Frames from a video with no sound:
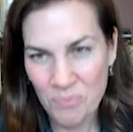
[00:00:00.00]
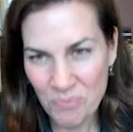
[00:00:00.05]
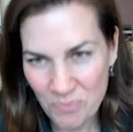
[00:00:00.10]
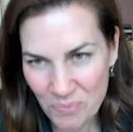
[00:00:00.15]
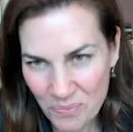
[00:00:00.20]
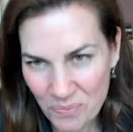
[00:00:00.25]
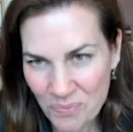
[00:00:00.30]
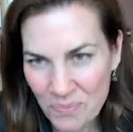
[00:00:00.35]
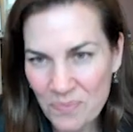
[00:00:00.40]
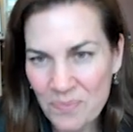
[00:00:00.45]

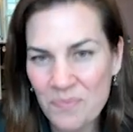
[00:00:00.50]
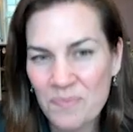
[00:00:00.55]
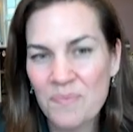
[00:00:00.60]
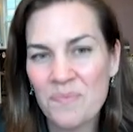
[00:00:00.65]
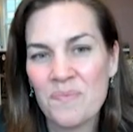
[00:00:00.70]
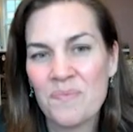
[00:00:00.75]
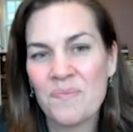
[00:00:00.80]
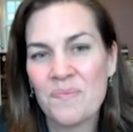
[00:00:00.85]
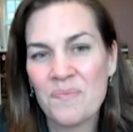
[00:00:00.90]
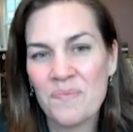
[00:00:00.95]

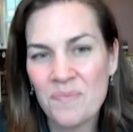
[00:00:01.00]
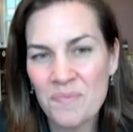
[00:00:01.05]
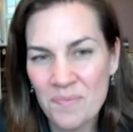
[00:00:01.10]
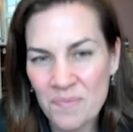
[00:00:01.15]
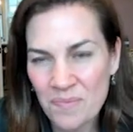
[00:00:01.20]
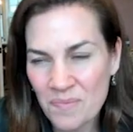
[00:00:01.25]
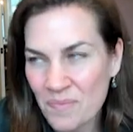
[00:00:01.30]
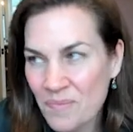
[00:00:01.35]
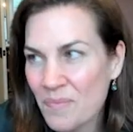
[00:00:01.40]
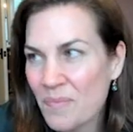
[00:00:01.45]

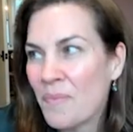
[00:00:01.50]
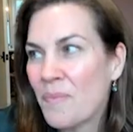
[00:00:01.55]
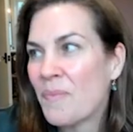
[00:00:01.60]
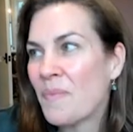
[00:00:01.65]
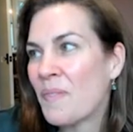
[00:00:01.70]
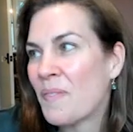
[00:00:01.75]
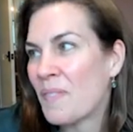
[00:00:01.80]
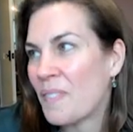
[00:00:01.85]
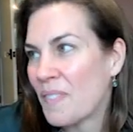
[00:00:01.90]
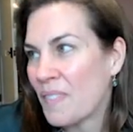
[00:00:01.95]

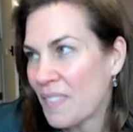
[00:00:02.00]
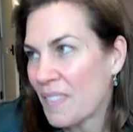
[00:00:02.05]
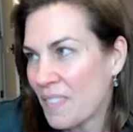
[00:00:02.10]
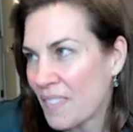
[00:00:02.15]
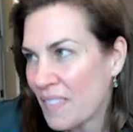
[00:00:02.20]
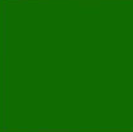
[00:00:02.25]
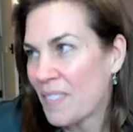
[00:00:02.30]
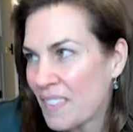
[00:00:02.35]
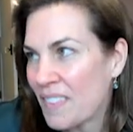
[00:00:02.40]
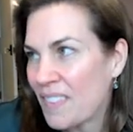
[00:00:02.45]

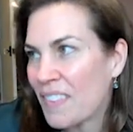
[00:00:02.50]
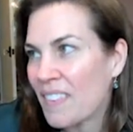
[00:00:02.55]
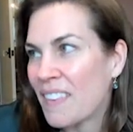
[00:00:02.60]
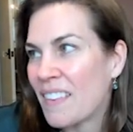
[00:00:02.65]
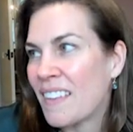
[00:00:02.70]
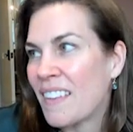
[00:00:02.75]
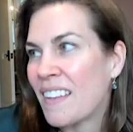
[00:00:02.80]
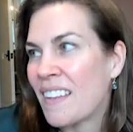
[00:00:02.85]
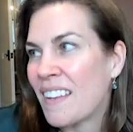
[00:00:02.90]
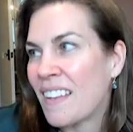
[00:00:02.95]

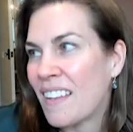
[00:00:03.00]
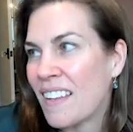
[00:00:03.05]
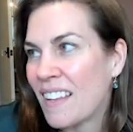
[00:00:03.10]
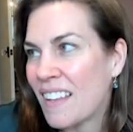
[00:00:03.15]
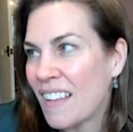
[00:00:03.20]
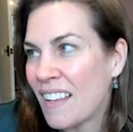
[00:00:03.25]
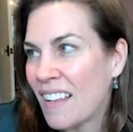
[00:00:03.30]
The person shown says nothing.